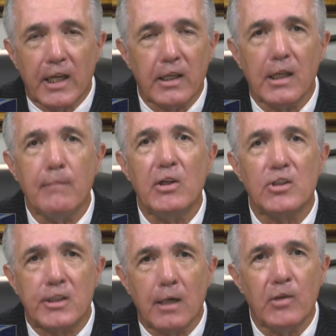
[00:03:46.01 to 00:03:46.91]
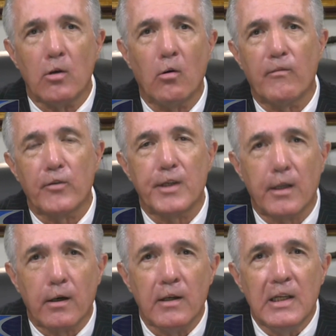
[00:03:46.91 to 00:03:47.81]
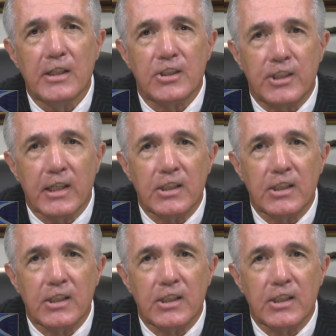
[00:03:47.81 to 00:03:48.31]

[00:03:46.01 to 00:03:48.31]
been living in Canada for the past 25